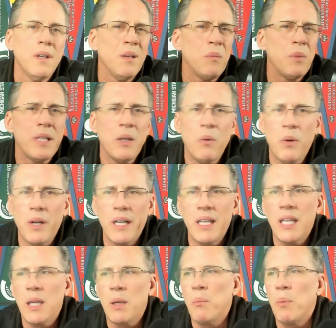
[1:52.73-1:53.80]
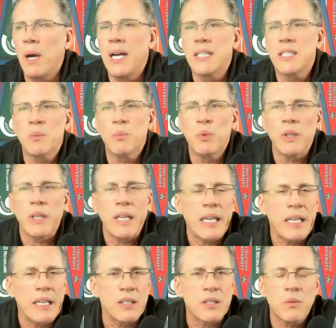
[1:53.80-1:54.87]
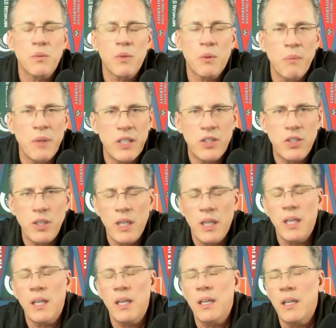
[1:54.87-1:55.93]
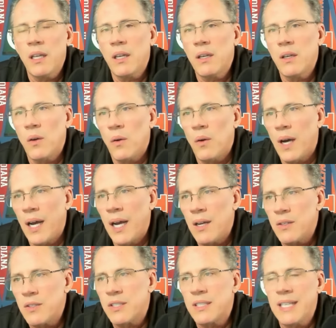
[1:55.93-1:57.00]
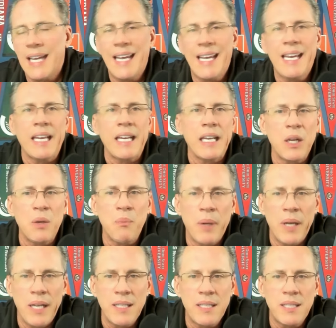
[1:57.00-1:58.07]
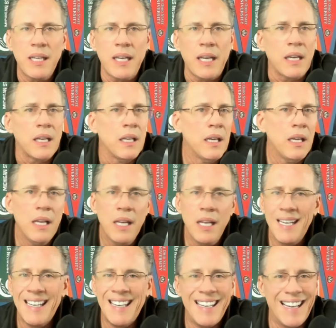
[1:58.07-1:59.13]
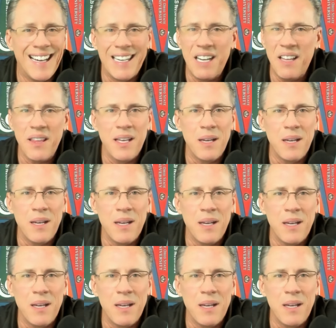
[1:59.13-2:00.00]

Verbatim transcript: but they were in the impossible East with Michigan and Ohio State and Penn State. None of them are on